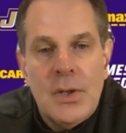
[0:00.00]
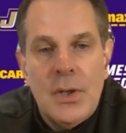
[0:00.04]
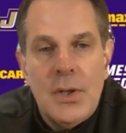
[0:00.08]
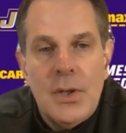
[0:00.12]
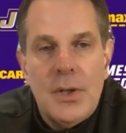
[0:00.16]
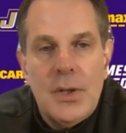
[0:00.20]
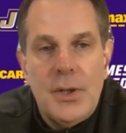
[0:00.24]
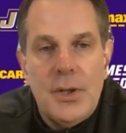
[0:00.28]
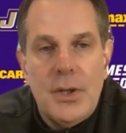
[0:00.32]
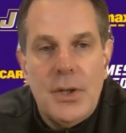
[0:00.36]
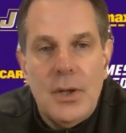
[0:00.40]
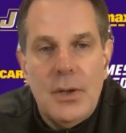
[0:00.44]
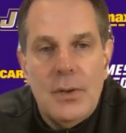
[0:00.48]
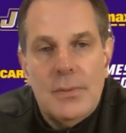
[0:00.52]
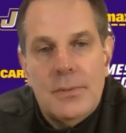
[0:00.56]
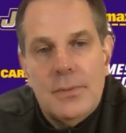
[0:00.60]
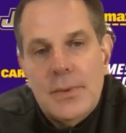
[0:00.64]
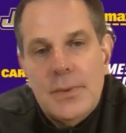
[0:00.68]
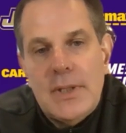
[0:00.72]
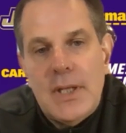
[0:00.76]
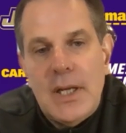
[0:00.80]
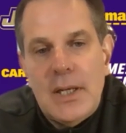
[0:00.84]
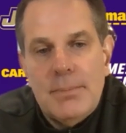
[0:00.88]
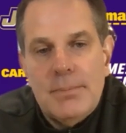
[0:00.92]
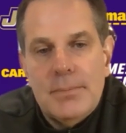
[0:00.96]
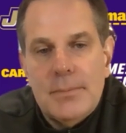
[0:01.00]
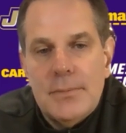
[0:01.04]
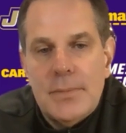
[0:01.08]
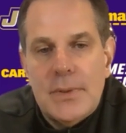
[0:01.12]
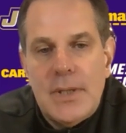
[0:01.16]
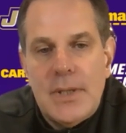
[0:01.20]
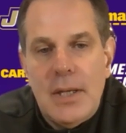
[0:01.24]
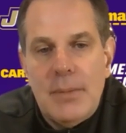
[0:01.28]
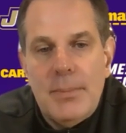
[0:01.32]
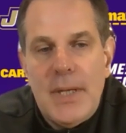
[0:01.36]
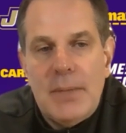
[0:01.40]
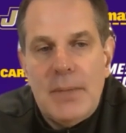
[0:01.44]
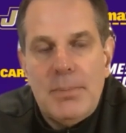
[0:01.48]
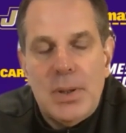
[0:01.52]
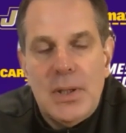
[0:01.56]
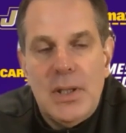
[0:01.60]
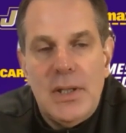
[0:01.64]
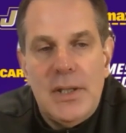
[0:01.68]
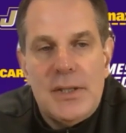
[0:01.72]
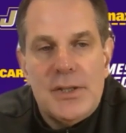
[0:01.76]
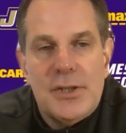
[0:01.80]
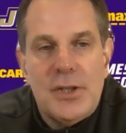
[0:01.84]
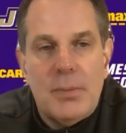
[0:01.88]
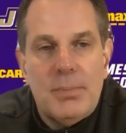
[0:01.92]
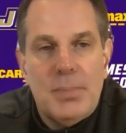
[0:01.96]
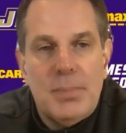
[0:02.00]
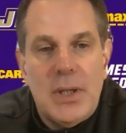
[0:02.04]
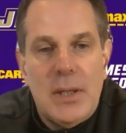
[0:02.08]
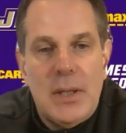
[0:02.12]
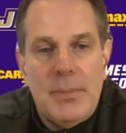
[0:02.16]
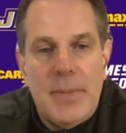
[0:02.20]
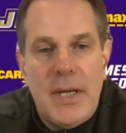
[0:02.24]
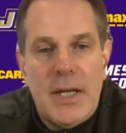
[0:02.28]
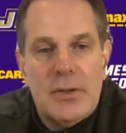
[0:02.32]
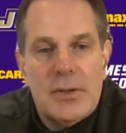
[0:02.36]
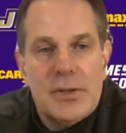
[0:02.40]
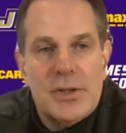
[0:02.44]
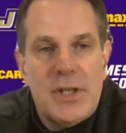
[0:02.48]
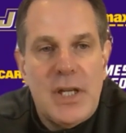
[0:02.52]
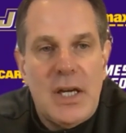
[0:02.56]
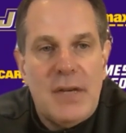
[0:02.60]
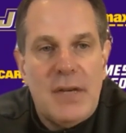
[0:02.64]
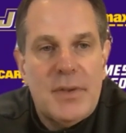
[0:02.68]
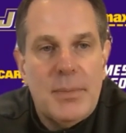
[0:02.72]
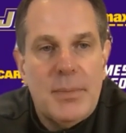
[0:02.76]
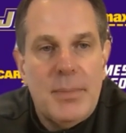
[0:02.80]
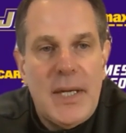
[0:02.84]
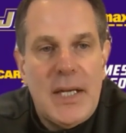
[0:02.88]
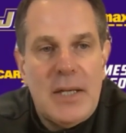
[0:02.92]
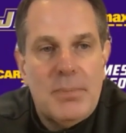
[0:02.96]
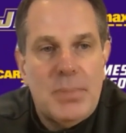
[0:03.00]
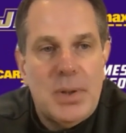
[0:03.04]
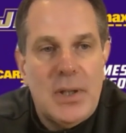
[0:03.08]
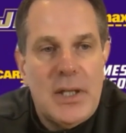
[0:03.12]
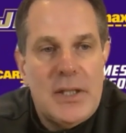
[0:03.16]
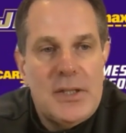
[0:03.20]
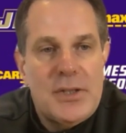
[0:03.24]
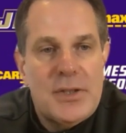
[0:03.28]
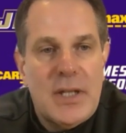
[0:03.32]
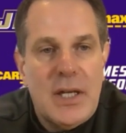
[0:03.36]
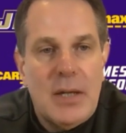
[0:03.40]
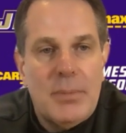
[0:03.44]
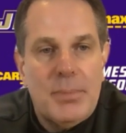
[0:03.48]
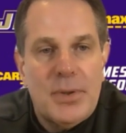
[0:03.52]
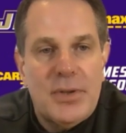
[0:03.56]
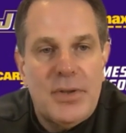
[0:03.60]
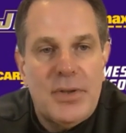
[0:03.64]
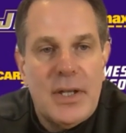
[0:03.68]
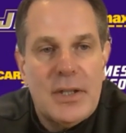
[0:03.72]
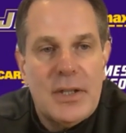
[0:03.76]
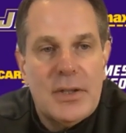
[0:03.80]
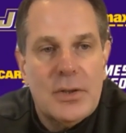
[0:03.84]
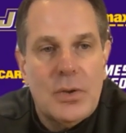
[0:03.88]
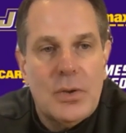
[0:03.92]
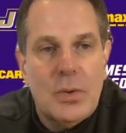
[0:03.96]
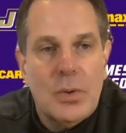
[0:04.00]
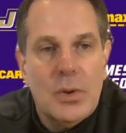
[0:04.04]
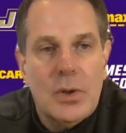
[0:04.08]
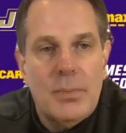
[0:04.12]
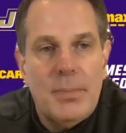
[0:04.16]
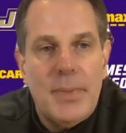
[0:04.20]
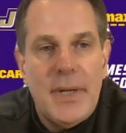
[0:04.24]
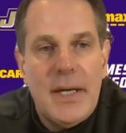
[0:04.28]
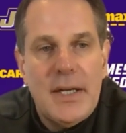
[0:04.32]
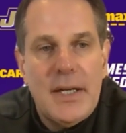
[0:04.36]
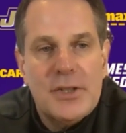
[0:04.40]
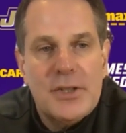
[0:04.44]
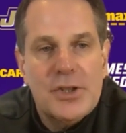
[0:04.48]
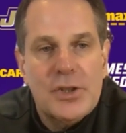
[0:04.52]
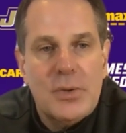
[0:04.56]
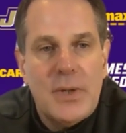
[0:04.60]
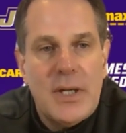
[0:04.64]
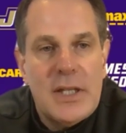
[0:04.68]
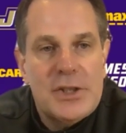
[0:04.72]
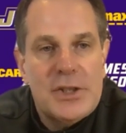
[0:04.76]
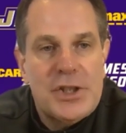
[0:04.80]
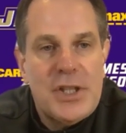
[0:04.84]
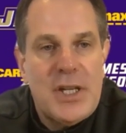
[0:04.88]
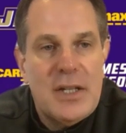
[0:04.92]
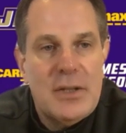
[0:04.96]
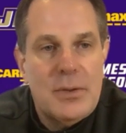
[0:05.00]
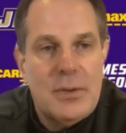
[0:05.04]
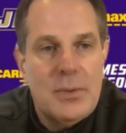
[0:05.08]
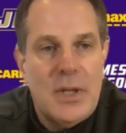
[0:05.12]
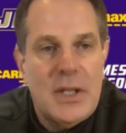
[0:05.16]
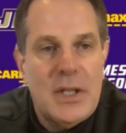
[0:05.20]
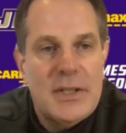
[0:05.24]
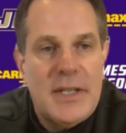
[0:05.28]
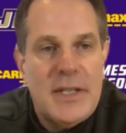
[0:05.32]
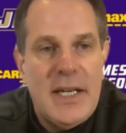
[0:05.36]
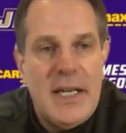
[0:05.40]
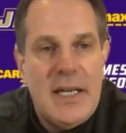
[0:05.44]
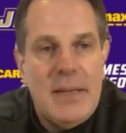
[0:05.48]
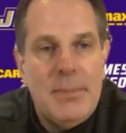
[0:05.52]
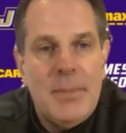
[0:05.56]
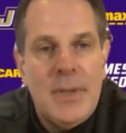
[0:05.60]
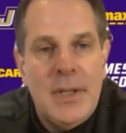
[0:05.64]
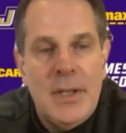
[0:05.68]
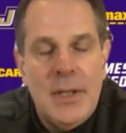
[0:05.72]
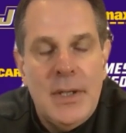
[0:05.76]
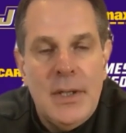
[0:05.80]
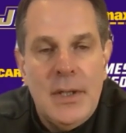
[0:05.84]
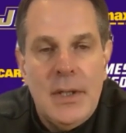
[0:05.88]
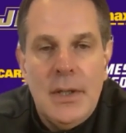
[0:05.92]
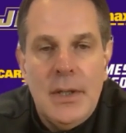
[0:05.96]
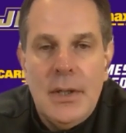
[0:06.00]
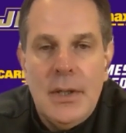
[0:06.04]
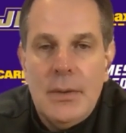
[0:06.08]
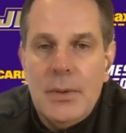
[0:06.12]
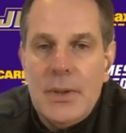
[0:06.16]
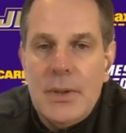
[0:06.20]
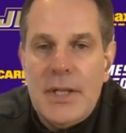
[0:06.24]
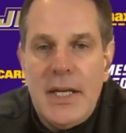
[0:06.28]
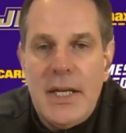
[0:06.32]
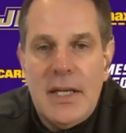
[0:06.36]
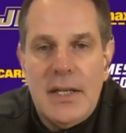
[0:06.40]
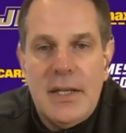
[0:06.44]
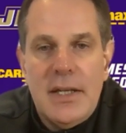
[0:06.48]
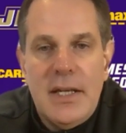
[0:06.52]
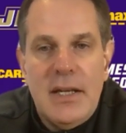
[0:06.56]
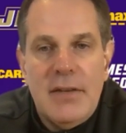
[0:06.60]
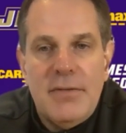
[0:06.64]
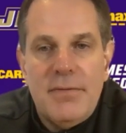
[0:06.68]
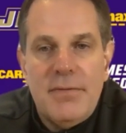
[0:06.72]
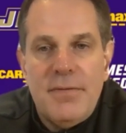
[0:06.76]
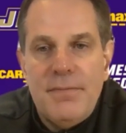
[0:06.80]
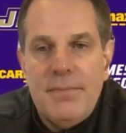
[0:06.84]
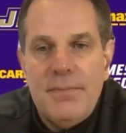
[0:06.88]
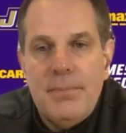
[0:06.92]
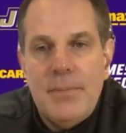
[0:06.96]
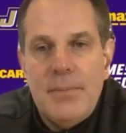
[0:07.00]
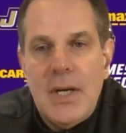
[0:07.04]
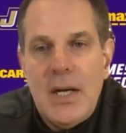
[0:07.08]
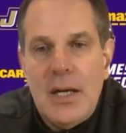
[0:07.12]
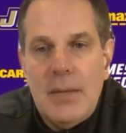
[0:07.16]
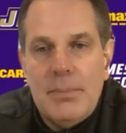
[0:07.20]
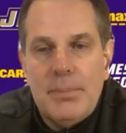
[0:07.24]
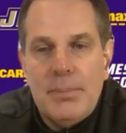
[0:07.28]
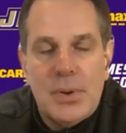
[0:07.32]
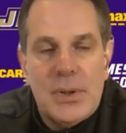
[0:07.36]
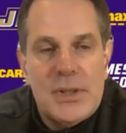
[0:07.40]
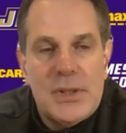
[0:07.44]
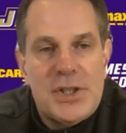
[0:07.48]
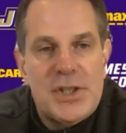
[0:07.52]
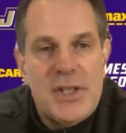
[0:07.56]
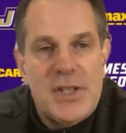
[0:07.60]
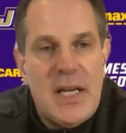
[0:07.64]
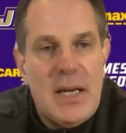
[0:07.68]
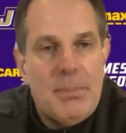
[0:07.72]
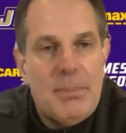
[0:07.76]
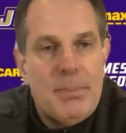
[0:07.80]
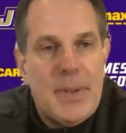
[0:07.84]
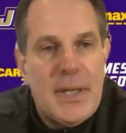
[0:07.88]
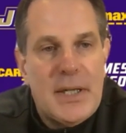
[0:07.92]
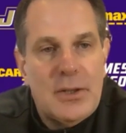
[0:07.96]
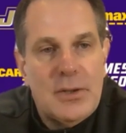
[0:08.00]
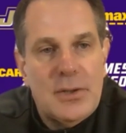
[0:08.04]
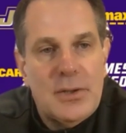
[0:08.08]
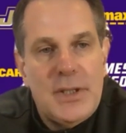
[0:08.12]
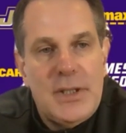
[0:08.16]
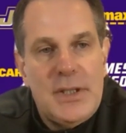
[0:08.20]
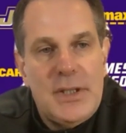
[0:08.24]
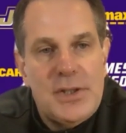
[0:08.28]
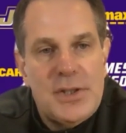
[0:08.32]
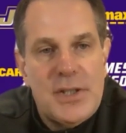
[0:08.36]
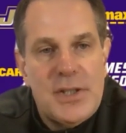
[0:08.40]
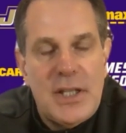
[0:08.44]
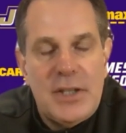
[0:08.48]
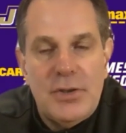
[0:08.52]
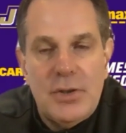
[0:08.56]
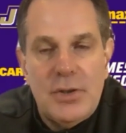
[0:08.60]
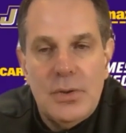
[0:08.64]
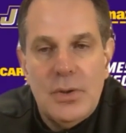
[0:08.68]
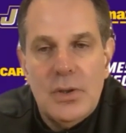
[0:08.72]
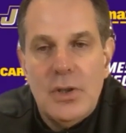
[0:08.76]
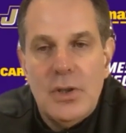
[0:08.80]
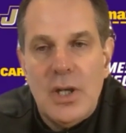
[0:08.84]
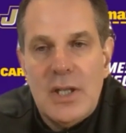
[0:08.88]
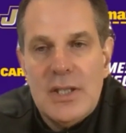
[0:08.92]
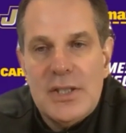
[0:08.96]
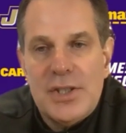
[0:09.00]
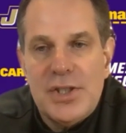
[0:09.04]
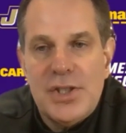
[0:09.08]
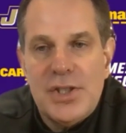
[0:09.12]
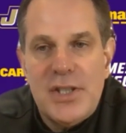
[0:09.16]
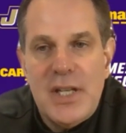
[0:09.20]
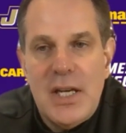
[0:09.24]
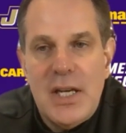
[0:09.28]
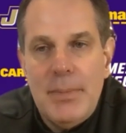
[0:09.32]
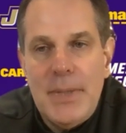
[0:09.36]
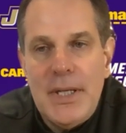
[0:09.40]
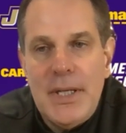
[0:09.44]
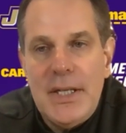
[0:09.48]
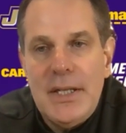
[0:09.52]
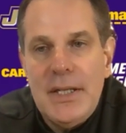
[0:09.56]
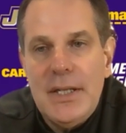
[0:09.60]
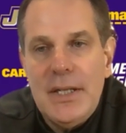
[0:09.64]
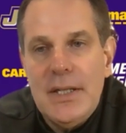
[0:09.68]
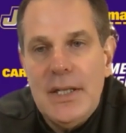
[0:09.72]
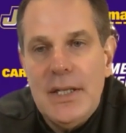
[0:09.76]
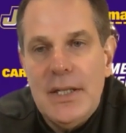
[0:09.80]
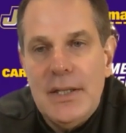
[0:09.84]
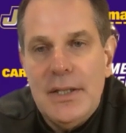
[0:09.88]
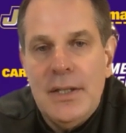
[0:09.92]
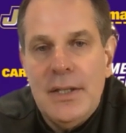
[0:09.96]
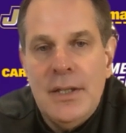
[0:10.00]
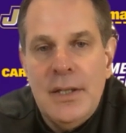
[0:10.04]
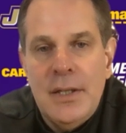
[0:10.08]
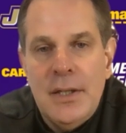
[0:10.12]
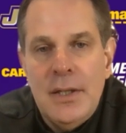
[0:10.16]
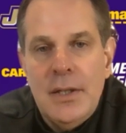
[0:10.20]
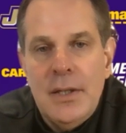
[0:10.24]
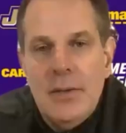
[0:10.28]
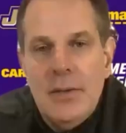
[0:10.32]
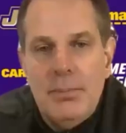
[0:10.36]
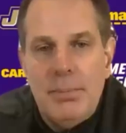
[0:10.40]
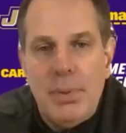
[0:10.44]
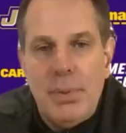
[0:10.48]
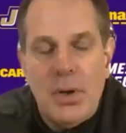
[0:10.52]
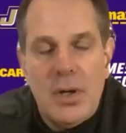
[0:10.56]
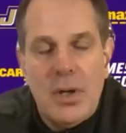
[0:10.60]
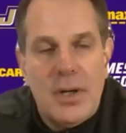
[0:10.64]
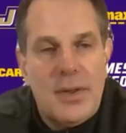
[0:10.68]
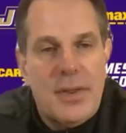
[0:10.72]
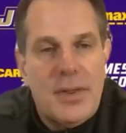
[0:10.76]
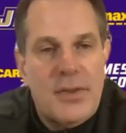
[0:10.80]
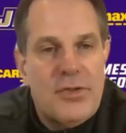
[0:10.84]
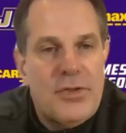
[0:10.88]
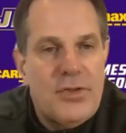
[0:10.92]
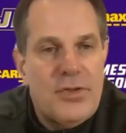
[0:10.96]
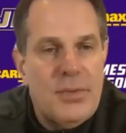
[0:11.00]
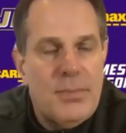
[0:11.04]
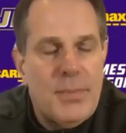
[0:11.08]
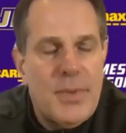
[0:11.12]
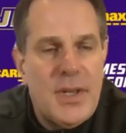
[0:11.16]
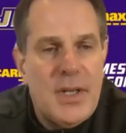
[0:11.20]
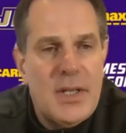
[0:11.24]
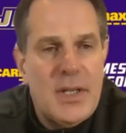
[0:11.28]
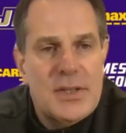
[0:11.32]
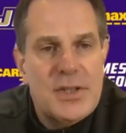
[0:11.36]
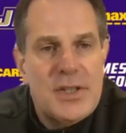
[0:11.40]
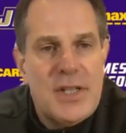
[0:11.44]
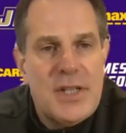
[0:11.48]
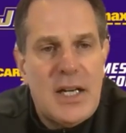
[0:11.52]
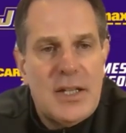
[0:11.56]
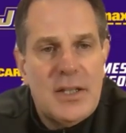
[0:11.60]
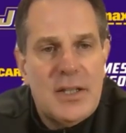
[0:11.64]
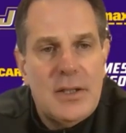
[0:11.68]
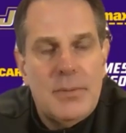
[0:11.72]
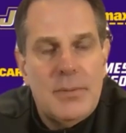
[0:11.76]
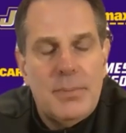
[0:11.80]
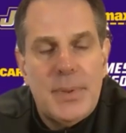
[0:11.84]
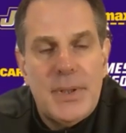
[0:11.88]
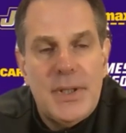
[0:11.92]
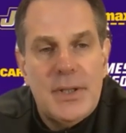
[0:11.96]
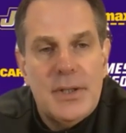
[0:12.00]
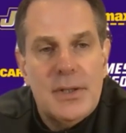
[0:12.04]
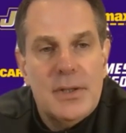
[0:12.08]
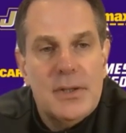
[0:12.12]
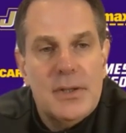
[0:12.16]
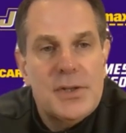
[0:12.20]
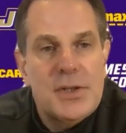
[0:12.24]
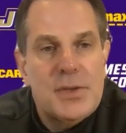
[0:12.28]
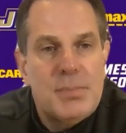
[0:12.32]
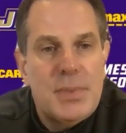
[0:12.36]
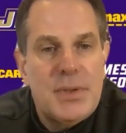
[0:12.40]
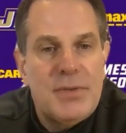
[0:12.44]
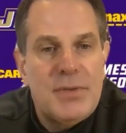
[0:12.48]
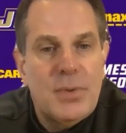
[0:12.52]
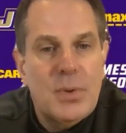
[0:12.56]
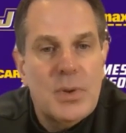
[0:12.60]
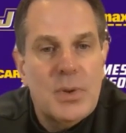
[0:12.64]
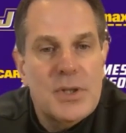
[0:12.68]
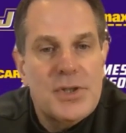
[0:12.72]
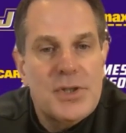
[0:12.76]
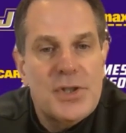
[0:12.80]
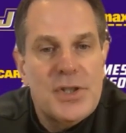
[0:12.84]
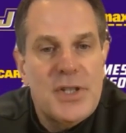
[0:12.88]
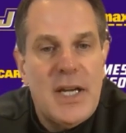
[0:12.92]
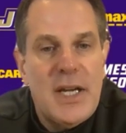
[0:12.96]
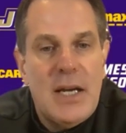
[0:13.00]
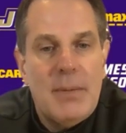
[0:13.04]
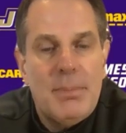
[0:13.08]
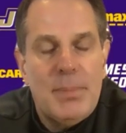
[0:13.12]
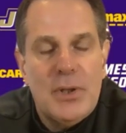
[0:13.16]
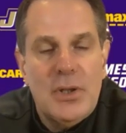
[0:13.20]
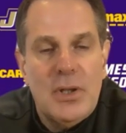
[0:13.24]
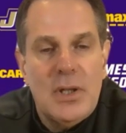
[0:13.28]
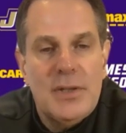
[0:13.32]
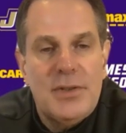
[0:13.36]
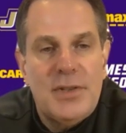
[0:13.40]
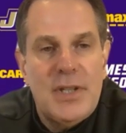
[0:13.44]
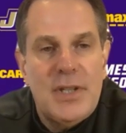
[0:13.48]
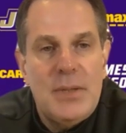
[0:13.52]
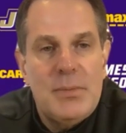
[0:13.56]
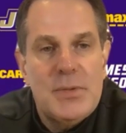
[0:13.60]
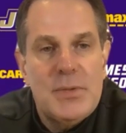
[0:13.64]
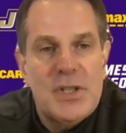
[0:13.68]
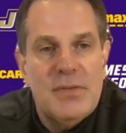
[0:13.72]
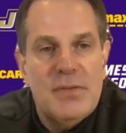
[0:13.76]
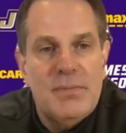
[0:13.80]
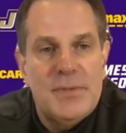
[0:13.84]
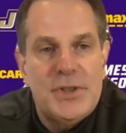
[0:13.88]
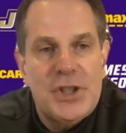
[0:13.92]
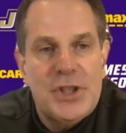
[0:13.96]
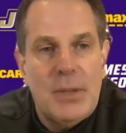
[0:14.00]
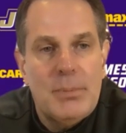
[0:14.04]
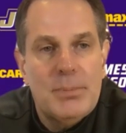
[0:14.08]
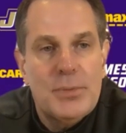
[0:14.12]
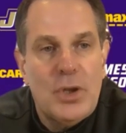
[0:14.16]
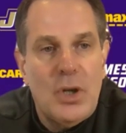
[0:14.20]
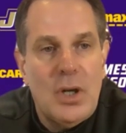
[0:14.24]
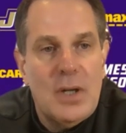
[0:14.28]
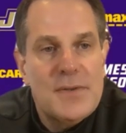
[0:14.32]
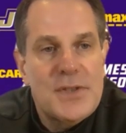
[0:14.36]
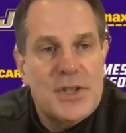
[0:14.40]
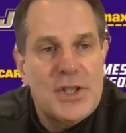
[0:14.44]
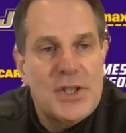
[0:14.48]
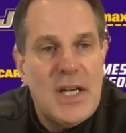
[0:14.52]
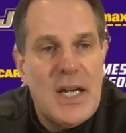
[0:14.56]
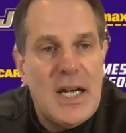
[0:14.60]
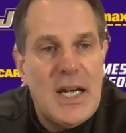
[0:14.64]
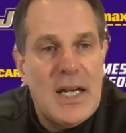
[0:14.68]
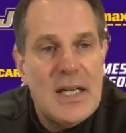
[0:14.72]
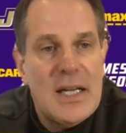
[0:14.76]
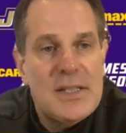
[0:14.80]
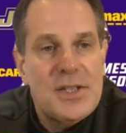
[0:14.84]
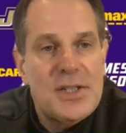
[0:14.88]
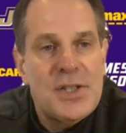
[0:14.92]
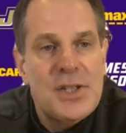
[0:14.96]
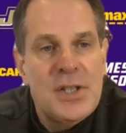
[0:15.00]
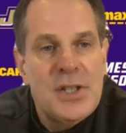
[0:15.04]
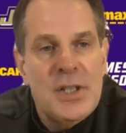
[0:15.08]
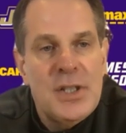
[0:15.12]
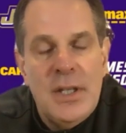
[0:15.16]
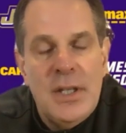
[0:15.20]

you know, we got to make plays. Our playmakers have to make plays. Got to protect the quarterback, scratch out a run game. We can't have pre-snap penalties. They do a lot of stemming and bark some things out, it appears, before the snap. A lot of teams have jumped off sides.